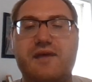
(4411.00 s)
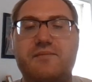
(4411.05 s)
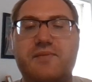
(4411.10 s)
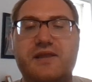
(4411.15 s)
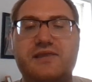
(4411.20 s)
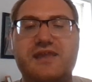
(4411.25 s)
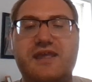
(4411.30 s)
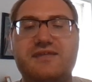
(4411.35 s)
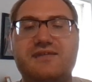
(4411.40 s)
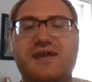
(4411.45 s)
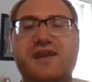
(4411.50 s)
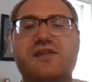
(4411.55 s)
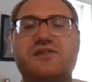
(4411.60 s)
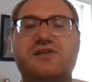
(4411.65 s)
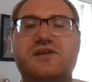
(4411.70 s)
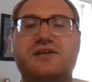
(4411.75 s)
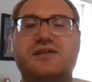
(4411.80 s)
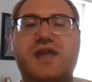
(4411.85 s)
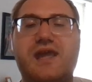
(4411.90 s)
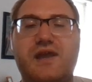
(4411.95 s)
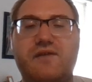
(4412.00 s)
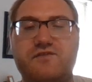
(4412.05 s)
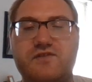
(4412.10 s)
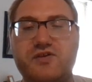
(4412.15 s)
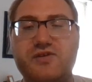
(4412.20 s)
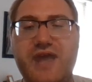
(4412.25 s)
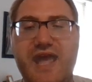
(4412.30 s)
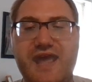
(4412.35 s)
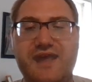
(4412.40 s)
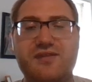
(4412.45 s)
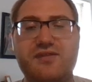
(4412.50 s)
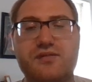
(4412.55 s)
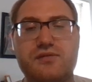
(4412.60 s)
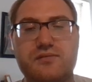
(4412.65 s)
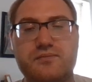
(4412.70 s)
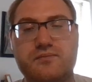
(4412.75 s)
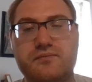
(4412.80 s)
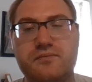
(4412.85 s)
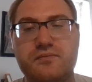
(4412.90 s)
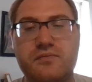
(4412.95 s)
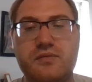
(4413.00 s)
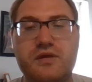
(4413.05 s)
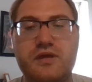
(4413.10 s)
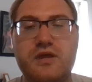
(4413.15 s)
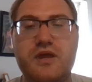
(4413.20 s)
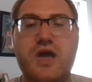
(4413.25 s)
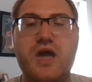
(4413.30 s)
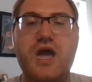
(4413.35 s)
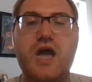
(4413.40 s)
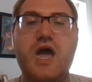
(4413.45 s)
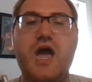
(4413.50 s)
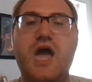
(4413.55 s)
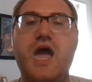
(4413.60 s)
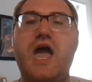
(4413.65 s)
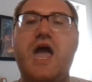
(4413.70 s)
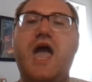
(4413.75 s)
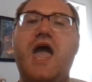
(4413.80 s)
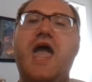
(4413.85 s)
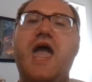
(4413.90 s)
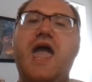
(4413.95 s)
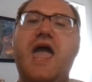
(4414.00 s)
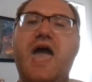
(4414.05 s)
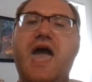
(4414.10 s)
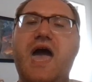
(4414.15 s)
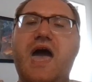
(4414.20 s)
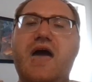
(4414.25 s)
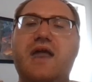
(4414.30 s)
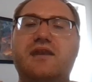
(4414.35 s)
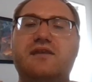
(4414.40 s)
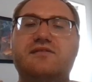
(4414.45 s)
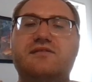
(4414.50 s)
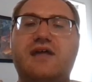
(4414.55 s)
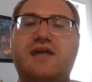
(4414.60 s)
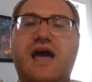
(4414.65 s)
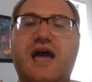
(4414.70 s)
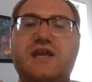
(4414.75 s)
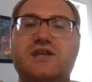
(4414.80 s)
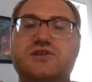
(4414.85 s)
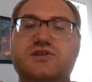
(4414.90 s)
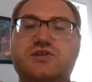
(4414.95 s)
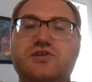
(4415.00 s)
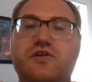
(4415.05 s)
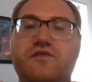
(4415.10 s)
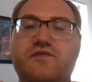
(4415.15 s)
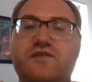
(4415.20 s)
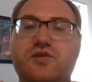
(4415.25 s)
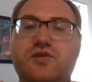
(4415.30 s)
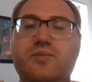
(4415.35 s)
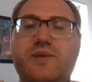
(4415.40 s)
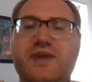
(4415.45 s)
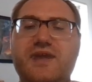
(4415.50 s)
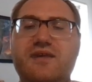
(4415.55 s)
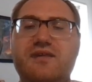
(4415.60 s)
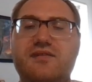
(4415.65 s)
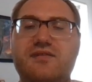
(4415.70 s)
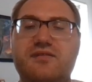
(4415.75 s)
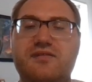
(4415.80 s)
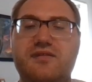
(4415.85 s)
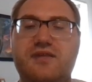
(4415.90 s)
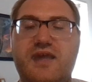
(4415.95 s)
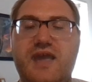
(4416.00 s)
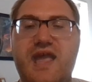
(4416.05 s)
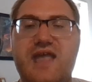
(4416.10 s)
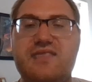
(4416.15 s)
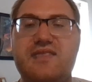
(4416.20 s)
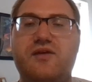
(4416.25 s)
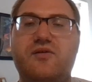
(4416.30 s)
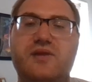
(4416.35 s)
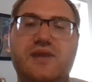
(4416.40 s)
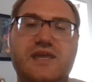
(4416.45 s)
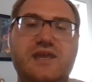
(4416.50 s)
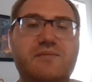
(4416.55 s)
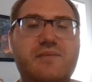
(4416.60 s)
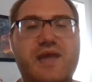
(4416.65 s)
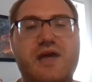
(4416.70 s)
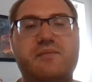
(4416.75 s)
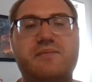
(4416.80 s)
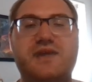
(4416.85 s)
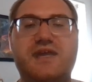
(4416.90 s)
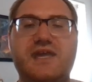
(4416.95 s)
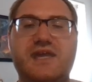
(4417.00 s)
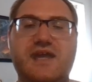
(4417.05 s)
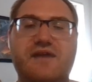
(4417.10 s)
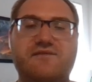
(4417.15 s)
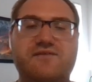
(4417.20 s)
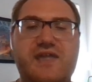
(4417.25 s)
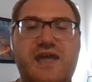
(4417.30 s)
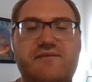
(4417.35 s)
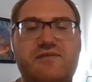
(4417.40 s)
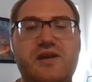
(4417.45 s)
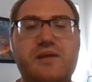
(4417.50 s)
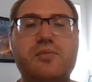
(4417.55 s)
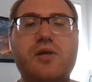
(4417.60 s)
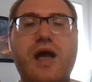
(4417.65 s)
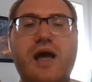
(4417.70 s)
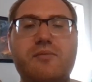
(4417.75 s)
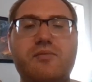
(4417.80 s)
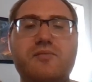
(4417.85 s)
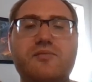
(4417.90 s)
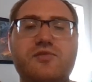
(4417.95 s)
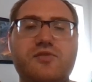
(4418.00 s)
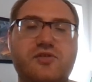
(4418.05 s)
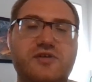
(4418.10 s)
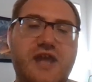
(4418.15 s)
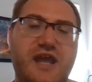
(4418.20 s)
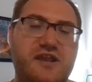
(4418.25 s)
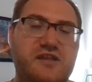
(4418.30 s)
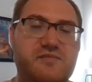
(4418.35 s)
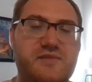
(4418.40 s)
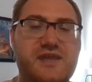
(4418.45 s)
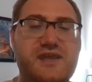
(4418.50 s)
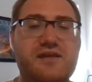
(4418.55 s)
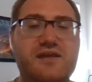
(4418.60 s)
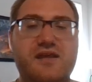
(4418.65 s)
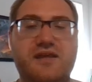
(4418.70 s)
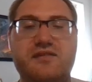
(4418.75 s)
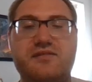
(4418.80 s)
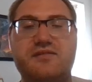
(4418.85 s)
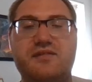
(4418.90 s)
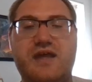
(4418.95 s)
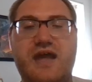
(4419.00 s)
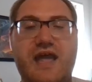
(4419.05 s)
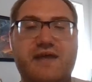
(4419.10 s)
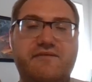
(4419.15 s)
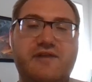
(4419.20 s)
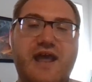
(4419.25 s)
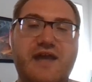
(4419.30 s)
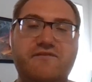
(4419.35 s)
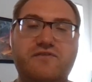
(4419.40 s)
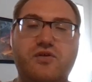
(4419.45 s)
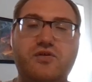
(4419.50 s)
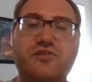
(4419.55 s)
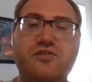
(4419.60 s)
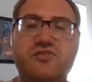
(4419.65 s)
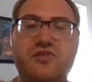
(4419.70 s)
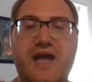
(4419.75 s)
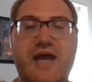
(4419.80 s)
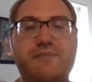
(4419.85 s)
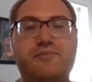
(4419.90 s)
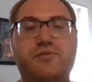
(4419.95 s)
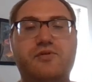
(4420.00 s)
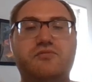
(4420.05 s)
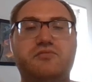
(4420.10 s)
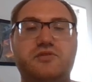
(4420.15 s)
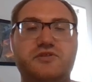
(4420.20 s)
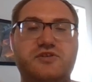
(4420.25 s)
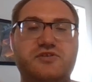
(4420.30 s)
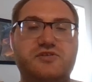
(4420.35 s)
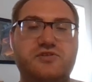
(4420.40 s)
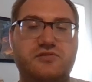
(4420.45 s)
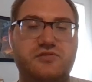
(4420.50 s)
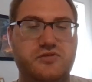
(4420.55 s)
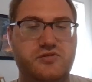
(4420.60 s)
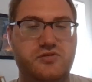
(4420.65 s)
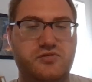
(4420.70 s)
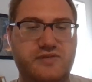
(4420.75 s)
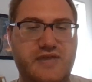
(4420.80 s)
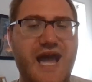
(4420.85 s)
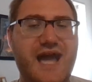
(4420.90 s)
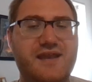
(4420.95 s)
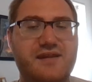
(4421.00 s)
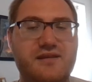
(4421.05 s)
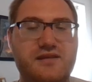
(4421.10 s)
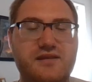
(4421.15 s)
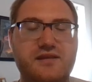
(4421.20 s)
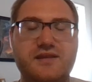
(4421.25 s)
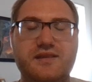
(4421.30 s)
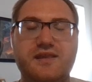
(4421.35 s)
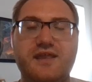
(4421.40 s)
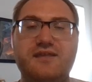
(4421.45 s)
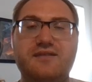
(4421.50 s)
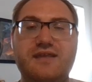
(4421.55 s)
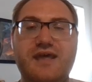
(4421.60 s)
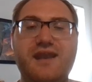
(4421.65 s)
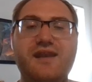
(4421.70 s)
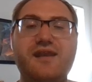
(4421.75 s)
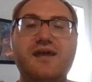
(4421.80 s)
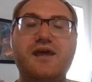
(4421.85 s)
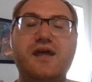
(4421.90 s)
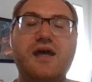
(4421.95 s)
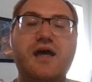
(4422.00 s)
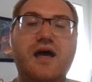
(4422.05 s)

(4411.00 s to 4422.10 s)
but they said it's going to take a few days and / to a few weeks, and they'll email me if they have any problems, or text me, because I have an iPhone, so Apple will just do that, they said.